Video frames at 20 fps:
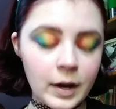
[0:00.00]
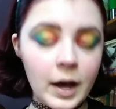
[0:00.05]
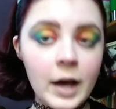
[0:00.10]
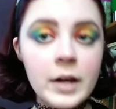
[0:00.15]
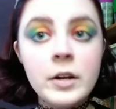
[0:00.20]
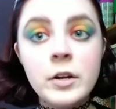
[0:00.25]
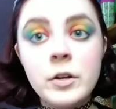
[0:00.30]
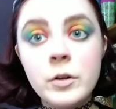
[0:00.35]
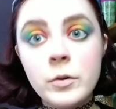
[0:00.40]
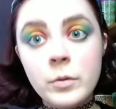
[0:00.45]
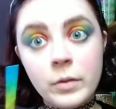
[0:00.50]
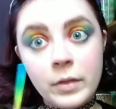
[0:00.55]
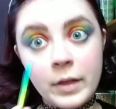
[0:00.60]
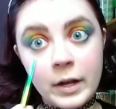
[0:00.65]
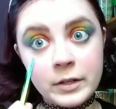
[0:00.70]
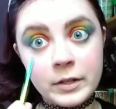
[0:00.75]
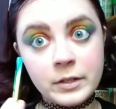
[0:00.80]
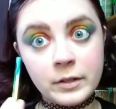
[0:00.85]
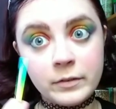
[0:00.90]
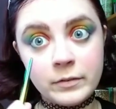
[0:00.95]
I did do
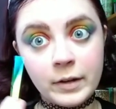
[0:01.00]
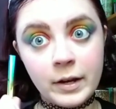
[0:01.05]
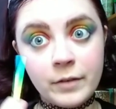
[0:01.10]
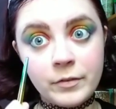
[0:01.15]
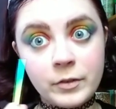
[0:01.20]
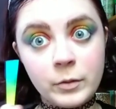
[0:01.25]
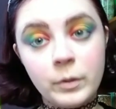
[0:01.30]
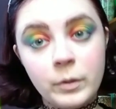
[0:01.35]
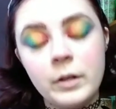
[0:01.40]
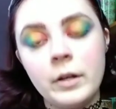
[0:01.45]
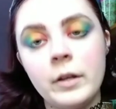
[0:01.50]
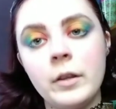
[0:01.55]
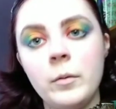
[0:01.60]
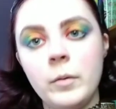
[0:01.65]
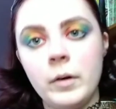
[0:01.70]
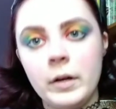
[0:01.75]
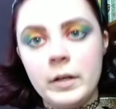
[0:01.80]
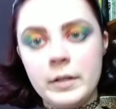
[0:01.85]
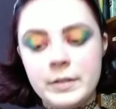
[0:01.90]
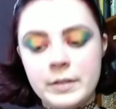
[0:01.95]
that stuff afterward,
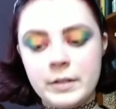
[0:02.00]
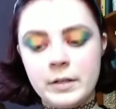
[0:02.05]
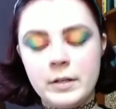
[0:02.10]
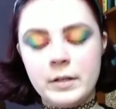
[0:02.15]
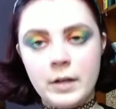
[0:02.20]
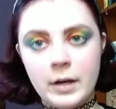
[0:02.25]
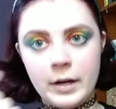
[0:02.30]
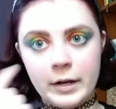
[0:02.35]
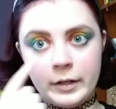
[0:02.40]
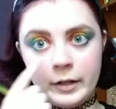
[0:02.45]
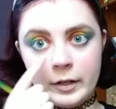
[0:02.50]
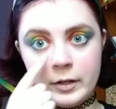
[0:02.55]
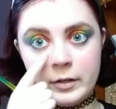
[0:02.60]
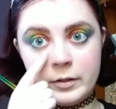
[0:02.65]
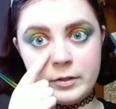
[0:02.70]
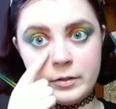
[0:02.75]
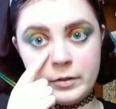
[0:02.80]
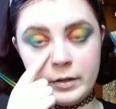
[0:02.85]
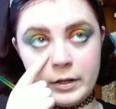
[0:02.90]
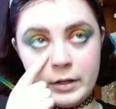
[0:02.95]
otherwise I like
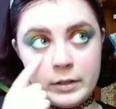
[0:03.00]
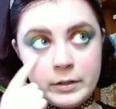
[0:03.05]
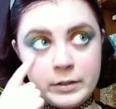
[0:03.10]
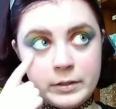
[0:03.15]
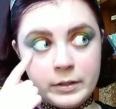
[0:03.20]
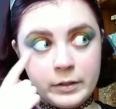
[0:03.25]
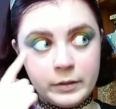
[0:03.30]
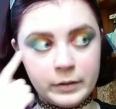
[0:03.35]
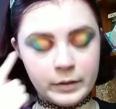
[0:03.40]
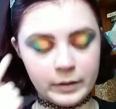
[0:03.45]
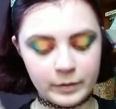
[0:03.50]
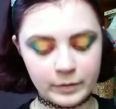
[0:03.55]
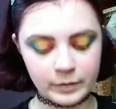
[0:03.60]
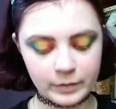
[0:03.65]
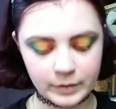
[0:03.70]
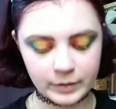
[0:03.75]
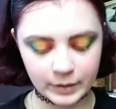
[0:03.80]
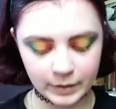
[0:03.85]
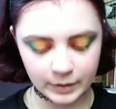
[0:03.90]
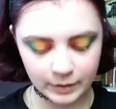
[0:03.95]
doing concealer
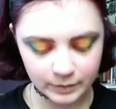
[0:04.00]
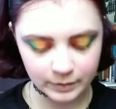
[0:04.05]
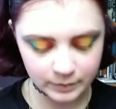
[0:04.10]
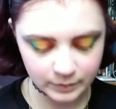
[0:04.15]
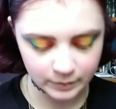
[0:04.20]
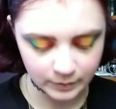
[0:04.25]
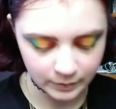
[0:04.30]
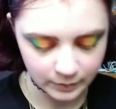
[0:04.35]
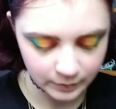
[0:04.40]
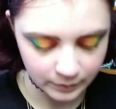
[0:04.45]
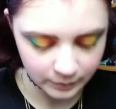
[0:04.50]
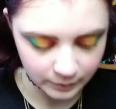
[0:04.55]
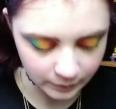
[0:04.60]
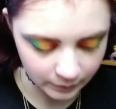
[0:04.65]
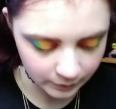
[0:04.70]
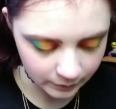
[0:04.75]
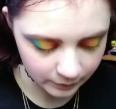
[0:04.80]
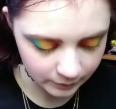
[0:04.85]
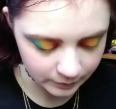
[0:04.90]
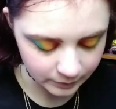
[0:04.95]
there
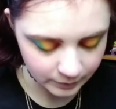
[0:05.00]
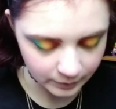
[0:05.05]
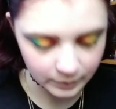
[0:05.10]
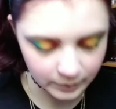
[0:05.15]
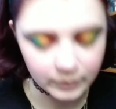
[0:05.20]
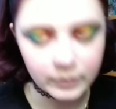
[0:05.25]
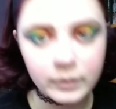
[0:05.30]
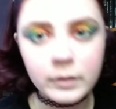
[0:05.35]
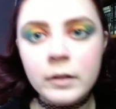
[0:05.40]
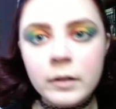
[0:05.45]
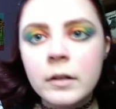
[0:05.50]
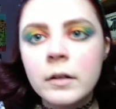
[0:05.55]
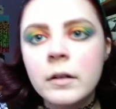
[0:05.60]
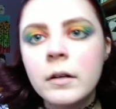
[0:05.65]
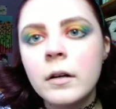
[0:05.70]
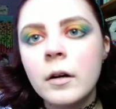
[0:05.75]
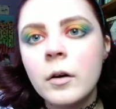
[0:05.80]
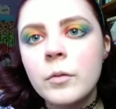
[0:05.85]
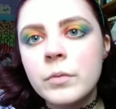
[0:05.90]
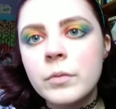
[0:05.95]
to kind of
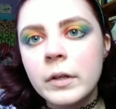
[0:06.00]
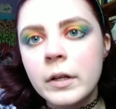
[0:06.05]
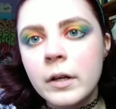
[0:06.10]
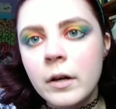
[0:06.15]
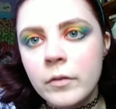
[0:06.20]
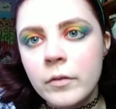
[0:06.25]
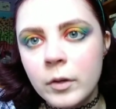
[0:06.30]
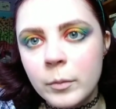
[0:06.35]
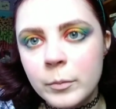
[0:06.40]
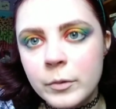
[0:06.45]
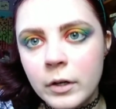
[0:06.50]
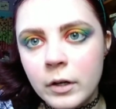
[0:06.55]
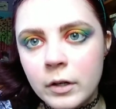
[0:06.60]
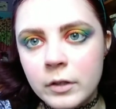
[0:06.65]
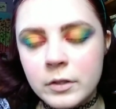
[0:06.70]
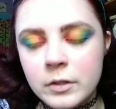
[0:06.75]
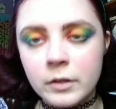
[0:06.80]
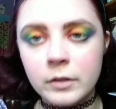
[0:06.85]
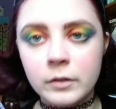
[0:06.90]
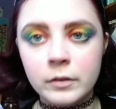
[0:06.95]
hopefully cover up
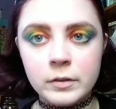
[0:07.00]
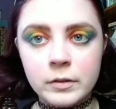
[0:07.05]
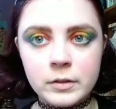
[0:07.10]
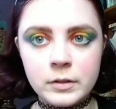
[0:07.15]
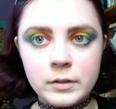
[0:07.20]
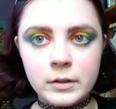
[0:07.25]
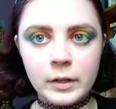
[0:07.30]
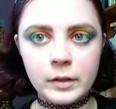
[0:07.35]
dark circles.